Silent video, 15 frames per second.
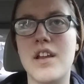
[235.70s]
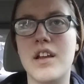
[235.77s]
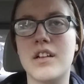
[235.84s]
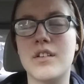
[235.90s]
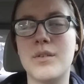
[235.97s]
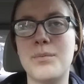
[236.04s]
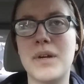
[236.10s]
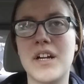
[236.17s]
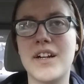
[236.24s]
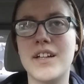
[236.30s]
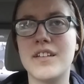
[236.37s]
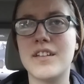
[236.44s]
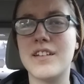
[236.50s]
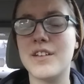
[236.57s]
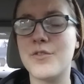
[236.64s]

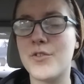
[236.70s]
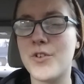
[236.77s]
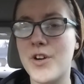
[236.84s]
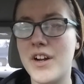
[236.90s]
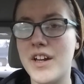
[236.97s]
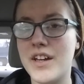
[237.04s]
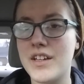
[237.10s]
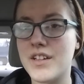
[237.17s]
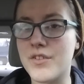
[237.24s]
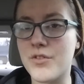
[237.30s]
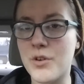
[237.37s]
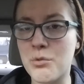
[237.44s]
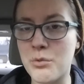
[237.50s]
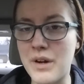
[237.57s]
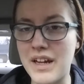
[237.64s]
experience dysphoria in
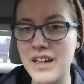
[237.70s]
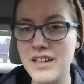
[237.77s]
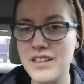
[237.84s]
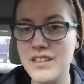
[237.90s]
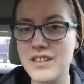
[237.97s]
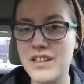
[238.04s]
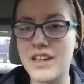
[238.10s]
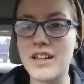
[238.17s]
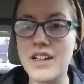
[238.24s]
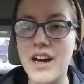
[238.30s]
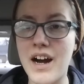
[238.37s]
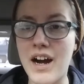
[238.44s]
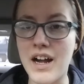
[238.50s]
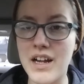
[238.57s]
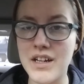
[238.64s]
different ways.
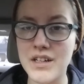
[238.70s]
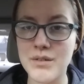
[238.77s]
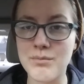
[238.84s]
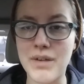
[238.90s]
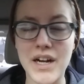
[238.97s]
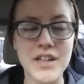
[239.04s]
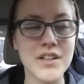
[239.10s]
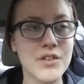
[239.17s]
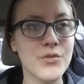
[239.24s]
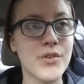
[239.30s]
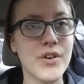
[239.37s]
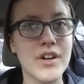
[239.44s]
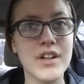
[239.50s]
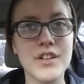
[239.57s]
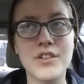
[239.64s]
My
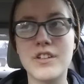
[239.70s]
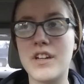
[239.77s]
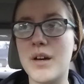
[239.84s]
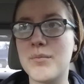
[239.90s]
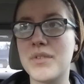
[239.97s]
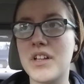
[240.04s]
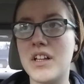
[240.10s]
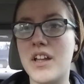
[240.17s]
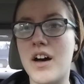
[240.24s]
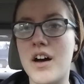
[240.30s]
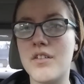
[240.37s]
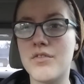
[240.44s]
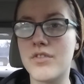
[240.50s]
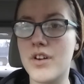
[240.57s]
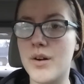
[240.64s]
dysphoria stems a
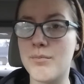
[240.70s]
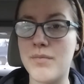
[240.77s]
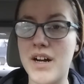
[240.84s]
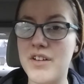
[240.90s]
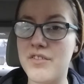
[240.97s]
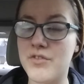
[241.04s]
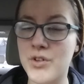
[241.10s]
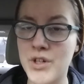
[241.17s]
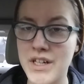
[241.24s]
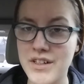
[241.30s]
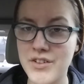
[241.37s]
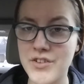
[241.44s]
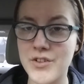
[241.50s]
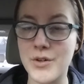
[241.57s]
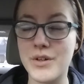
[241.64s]
lot from my
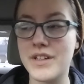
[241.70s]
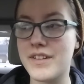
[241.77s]
voice, so